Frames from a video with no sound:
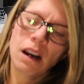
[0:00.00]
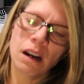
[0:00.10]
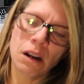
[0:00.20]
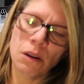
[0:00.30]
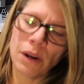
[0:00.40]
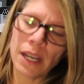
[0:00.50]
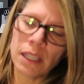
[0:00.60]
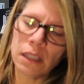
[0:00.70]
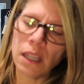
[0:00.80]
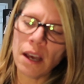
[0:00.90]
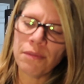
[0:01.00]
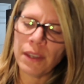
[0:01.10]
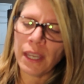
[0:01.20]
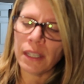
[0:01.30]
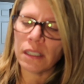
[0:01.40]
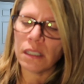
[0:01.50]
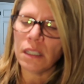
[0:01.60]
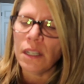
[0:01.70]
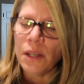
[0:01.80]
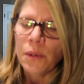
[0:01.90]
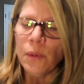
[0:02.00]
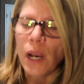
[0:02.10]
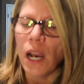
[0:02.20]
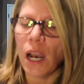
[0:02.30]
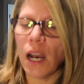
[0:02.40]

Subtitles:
Oh, I love it. You know,